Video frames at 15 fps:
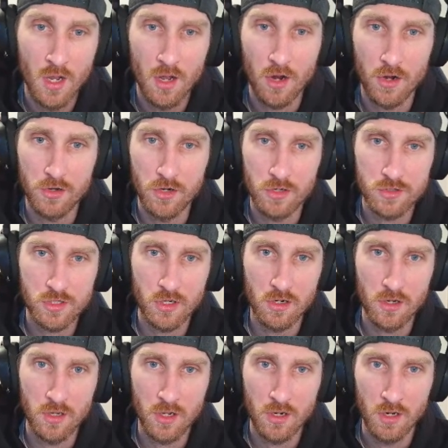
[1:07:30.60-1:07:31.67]
on your
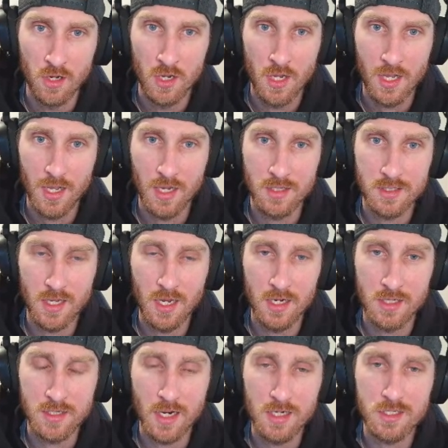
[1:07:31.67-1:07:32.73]
turn that in
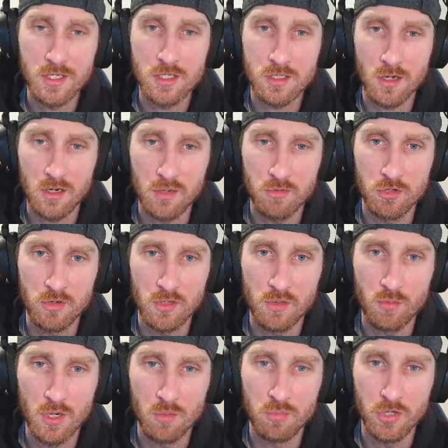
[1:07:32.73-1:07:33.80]
a dynasty startup, you really
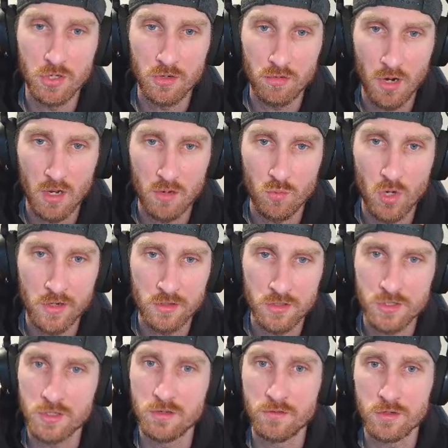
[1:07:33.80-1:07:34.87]
want to build around wide
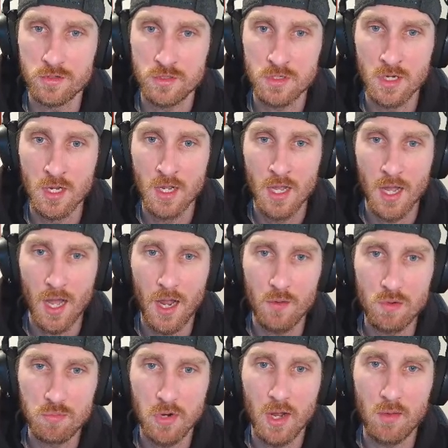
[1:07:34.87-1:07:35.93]
receivers. I
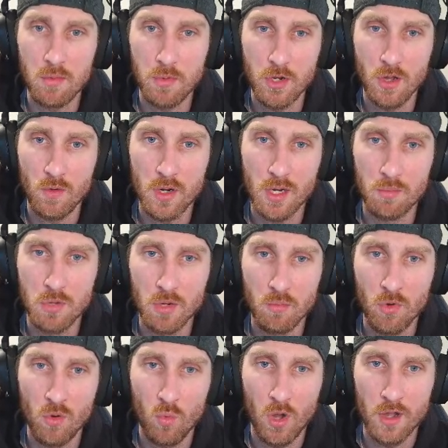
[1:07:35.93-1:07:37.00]
would probably be going a bit
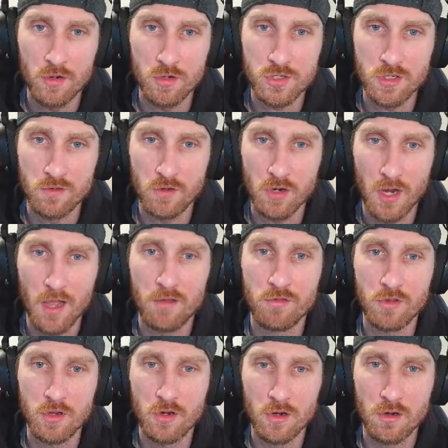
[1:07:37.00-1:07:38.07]
more wide receiver
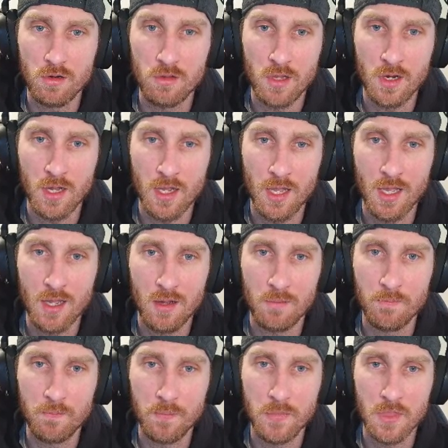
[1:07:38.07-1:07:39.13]
heavier than I
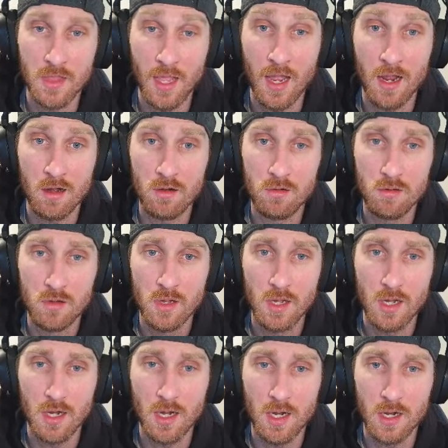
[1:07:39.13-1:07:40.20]
am now.
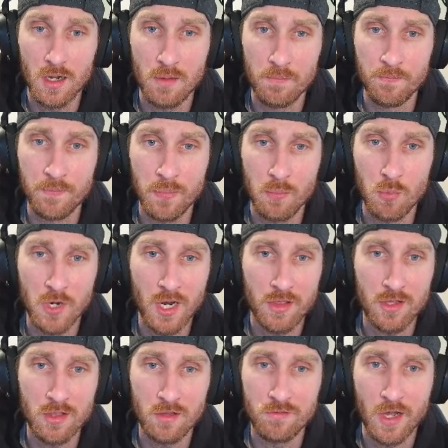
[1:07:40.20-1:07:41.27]
But I
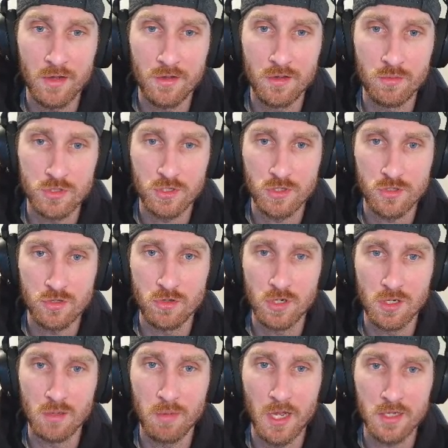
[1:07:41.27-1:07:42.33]
think the value was just too
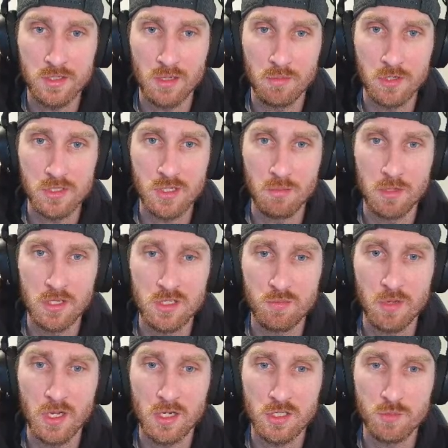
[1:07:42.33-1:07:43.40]
good to pass up on some of these
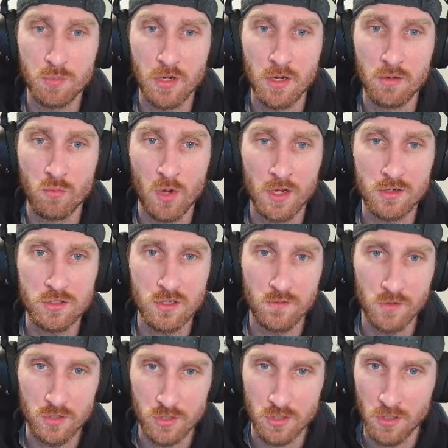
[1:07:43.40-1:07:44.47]
picks. But wide
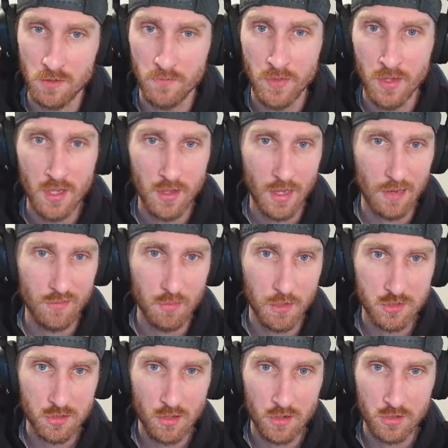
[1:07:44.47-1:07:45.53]
receivers they have a
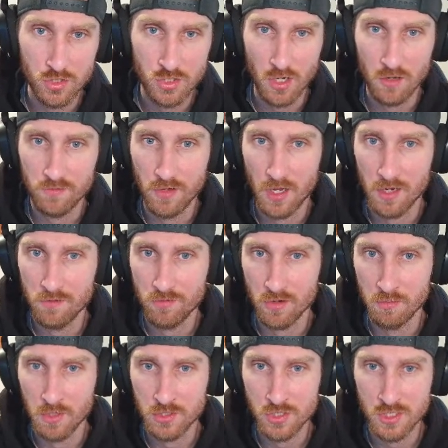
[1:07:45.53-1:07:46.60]
much longer shelf life. They're
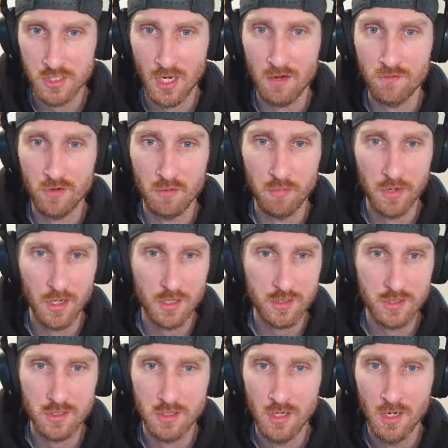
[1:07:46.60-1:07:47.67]
much safer
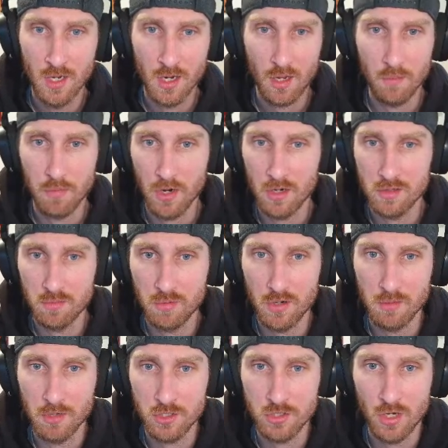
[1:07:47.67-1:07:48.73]
picks compared to
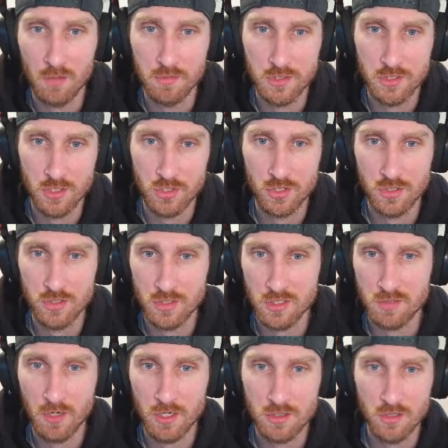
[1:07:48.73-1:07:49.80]
pretty much all positions,
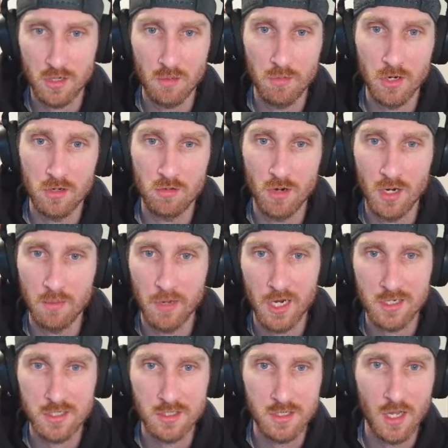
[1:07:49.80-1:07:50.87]
especially compared to running
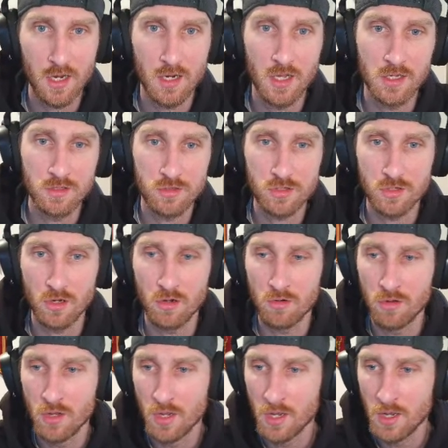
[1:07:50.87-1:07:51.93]
backs and tight ends.
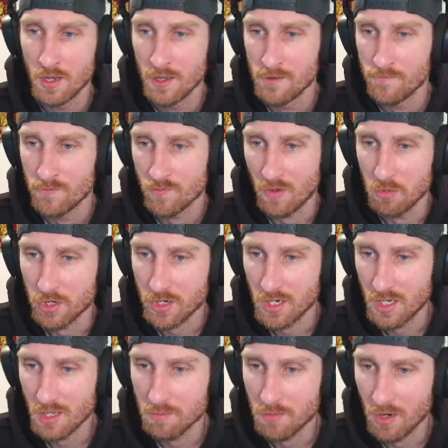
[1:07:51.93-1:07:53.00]
So if I'm looking
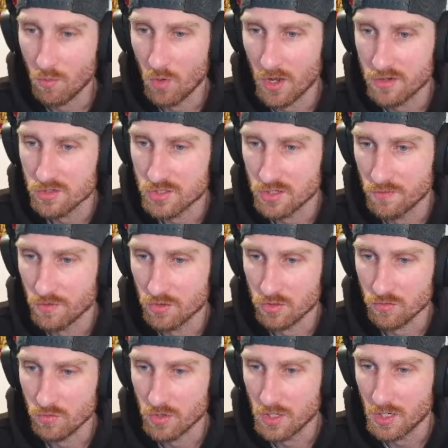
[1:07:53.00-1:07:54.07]
to get my wide receiver
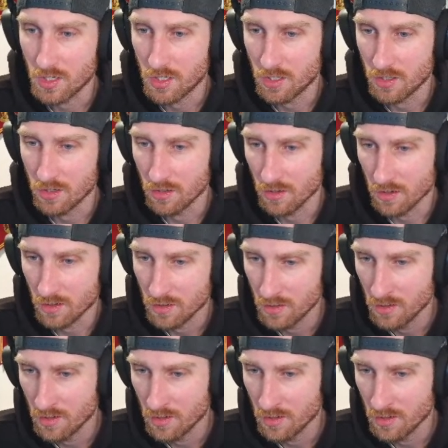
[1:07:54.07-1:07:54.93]
3 here,